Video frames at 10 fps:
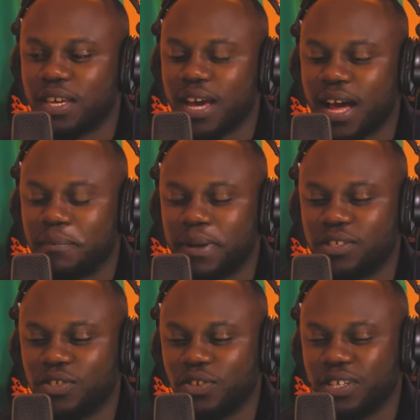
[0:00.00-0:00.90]
to say,
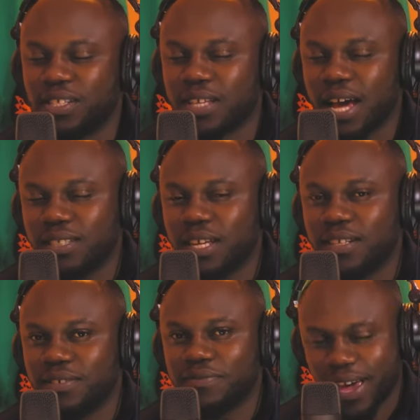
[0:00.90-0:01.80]
but you know, it's
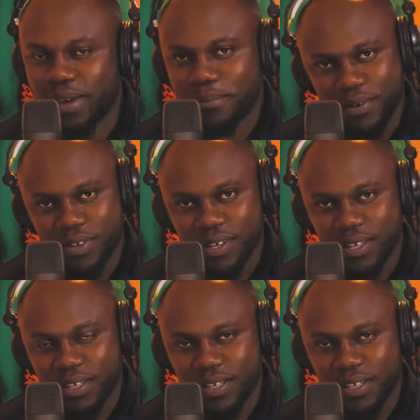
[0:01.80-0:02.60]
actually viable.